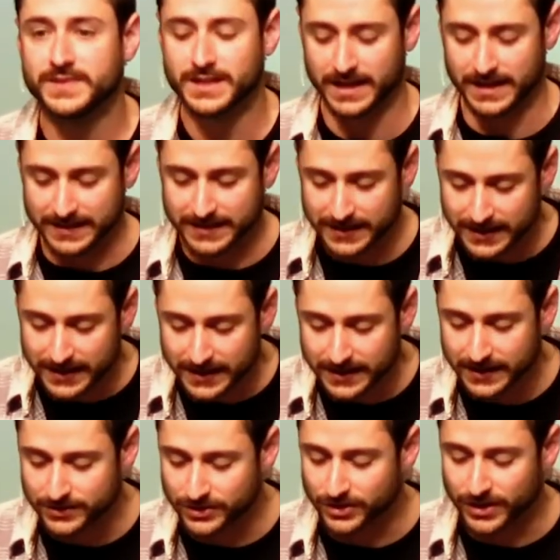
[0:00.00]
And a king
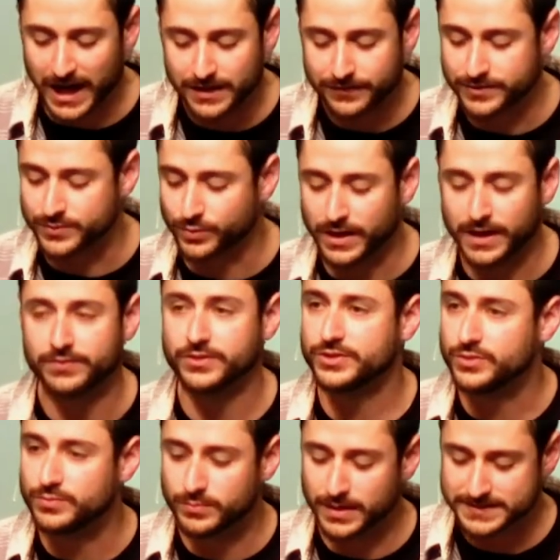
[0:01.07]
in your life is whatever
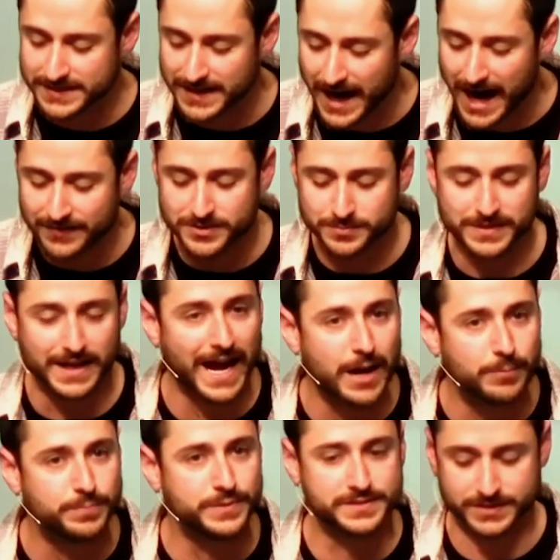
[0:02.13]
you must have to be
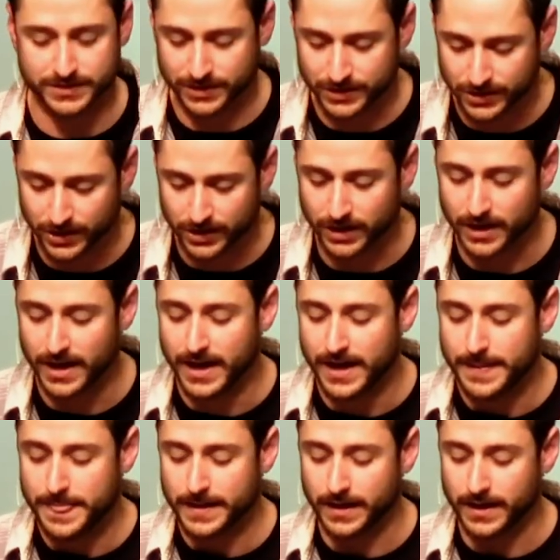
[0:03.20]
happy, secure,
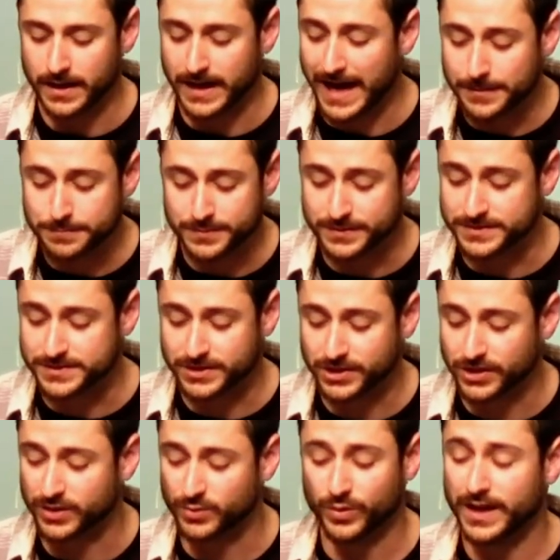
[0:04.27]
uh, happy and
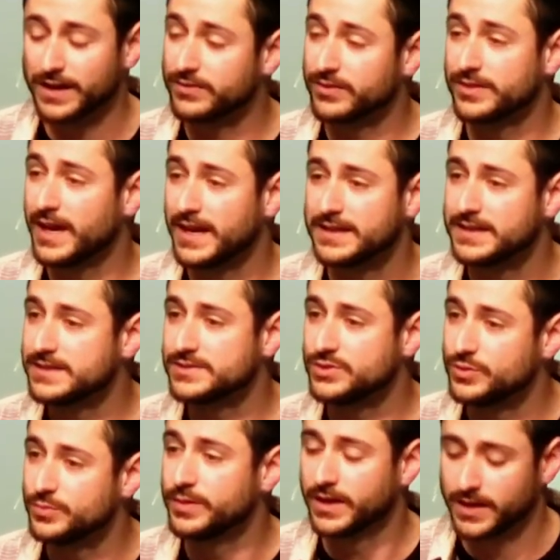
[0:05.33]
secure. And whatever that is,
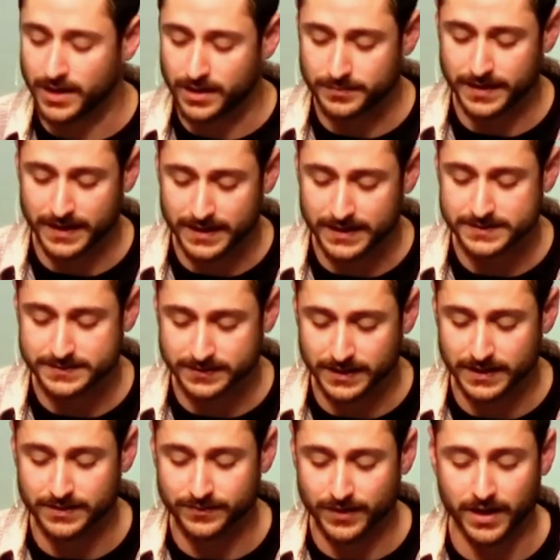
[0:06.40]
you become a
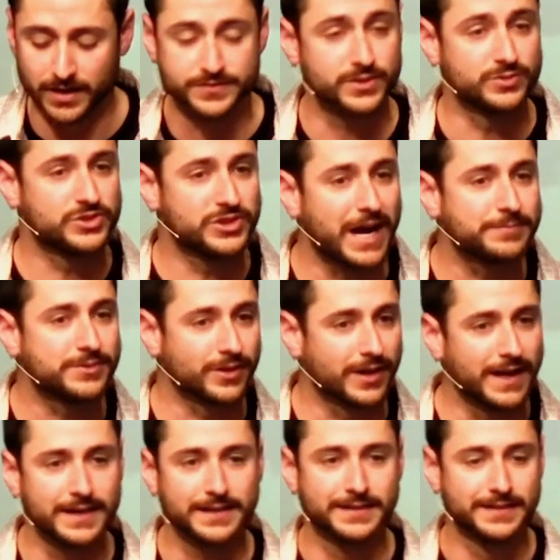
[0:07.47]
slave of. So, chapter
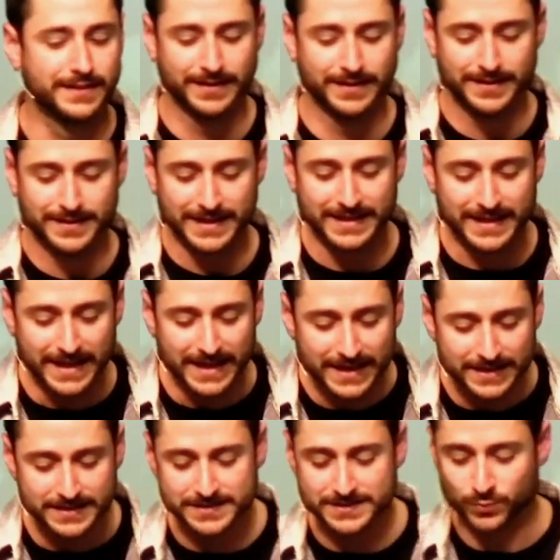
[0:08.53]
eight, it
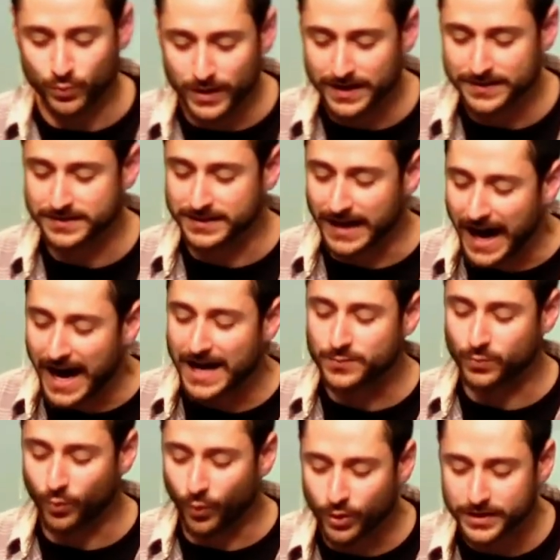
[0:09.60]
ends with
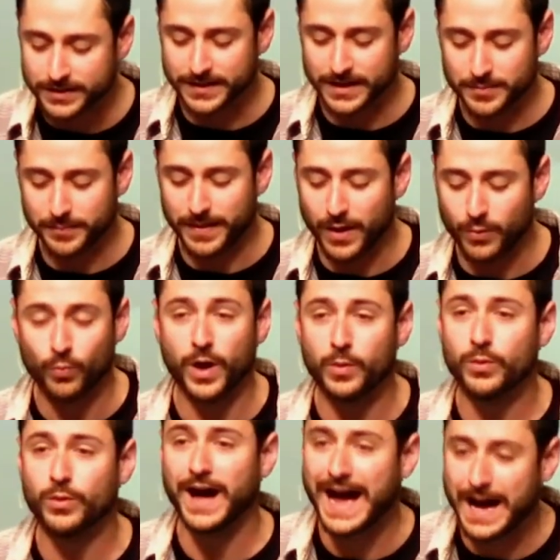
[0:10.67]
God warning them about what
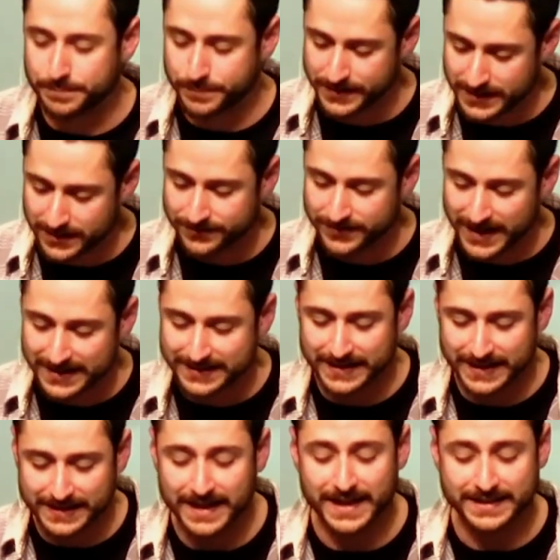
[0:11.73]
will happen if they
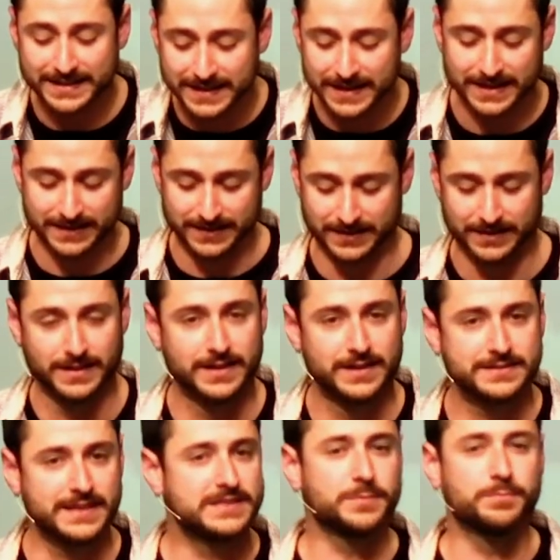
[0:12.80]
get a king.
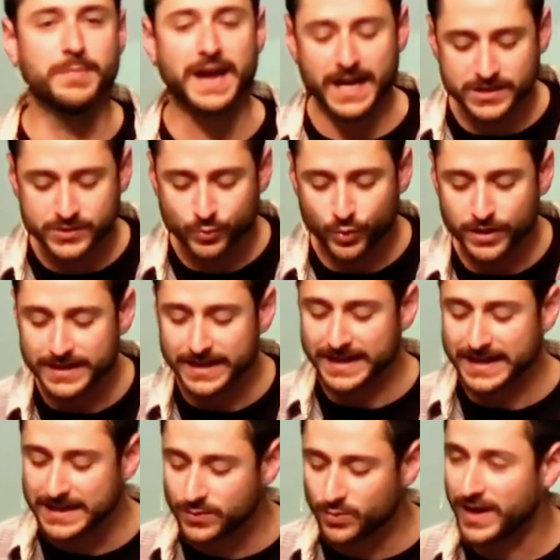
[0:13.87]
They demand one
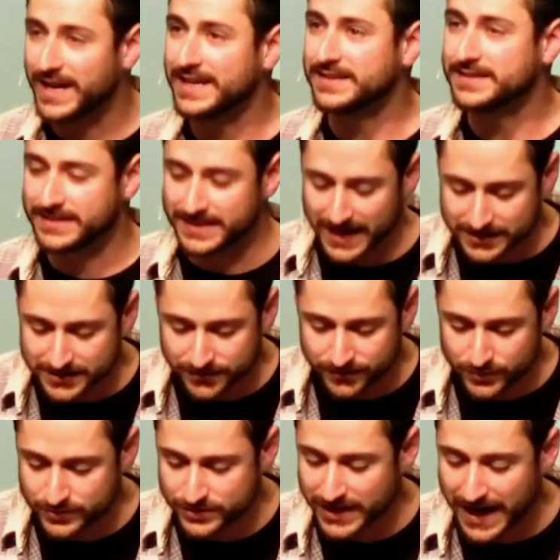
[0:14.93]
anyway. In the next
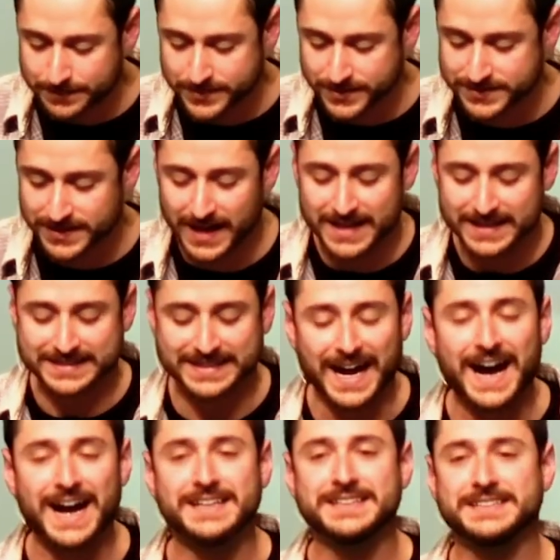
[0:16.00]
few chapters,
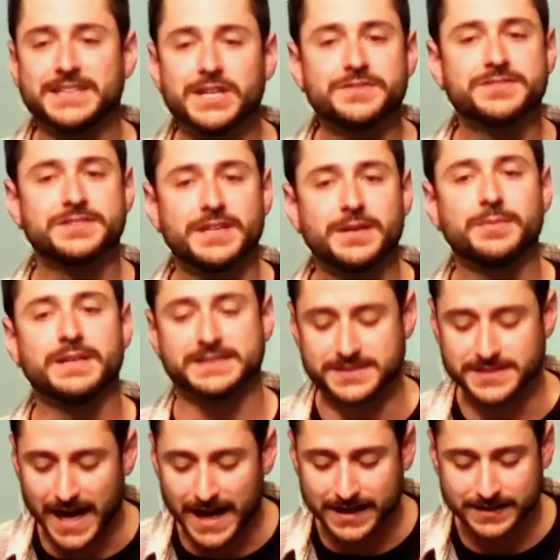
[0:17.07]
God gives them
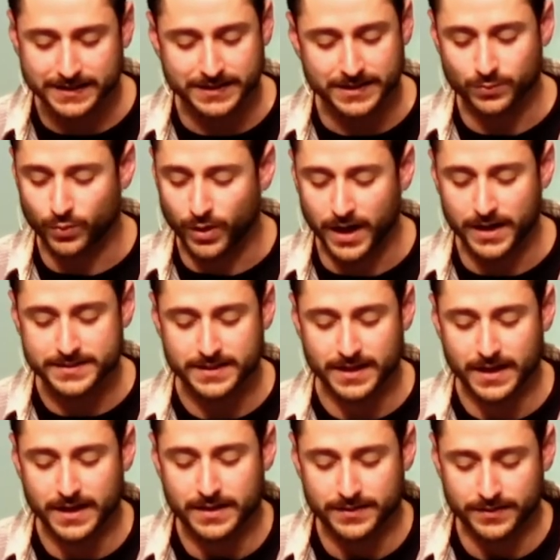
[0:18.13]
exactly what
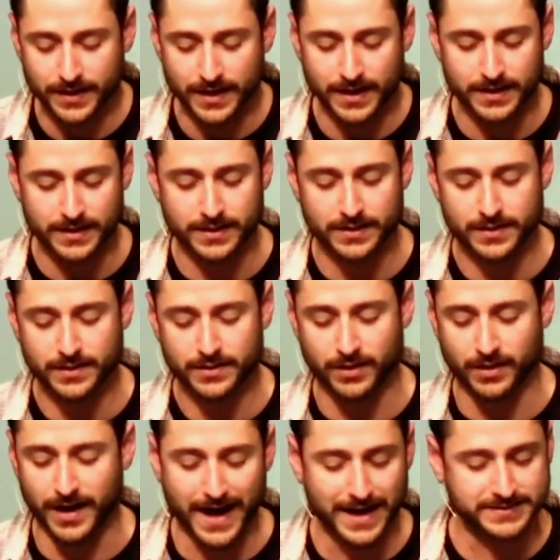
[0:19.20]
they
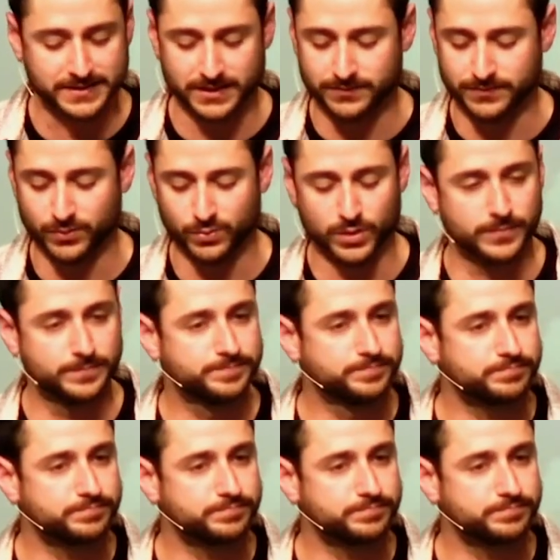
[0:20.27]
are asking for.